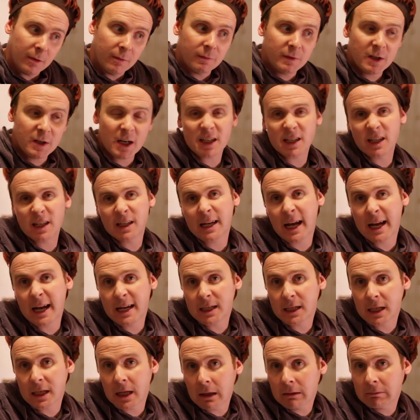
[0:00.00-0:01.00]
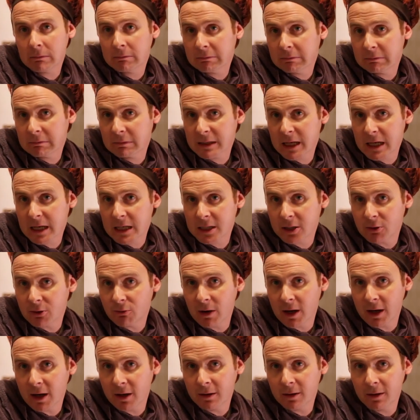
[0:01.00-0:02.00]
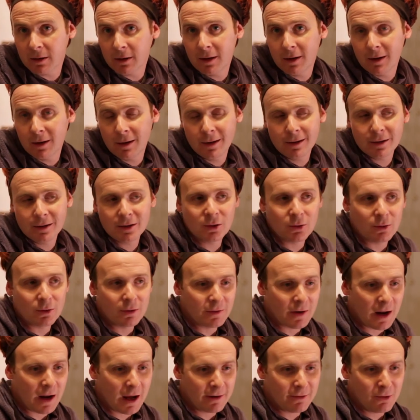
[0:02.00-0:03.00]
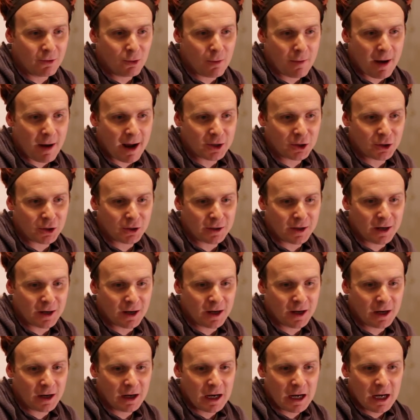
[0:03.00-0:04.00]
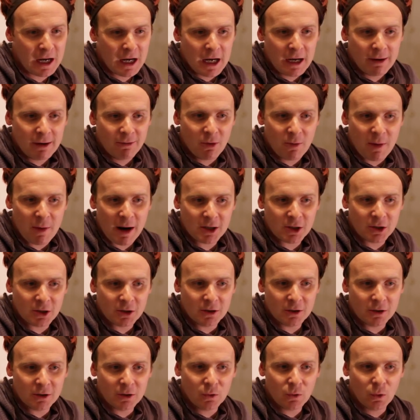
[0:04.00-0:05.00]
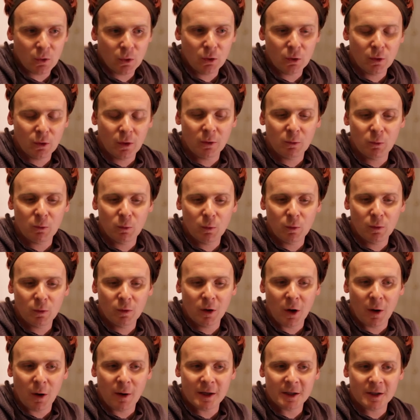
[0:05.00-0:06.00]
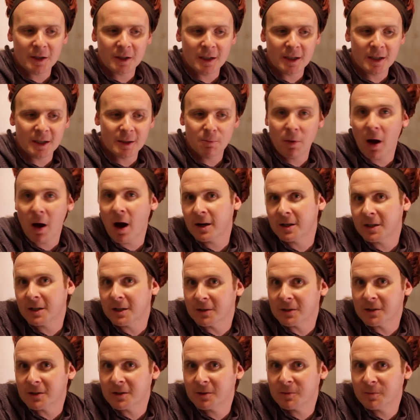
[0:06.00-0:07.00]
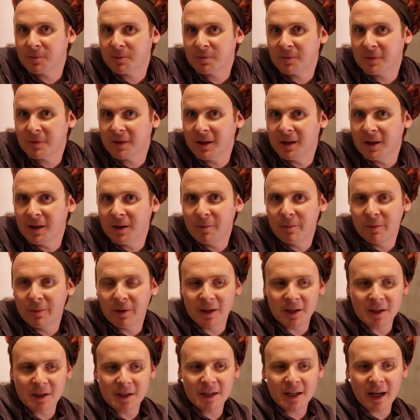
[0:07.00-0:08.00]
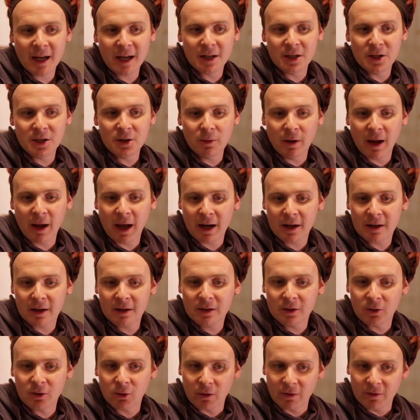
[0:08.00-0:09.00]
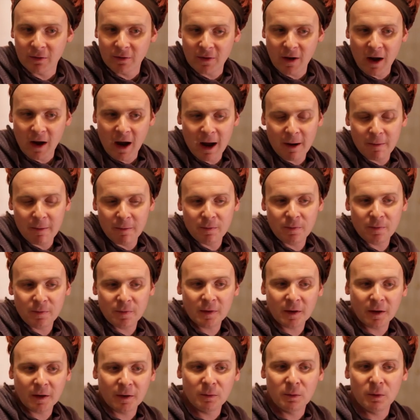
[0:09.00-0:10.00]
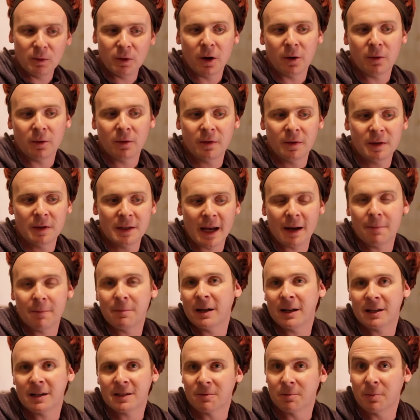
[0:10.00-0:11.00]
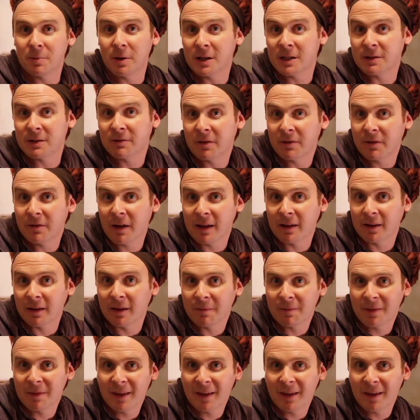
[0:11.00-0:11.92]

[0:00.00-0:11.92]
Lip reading: Just a taster reel, sort of like if you imagine going to see Spartacus, but instead you get sort of, 10 minutes of Birds of a Feather.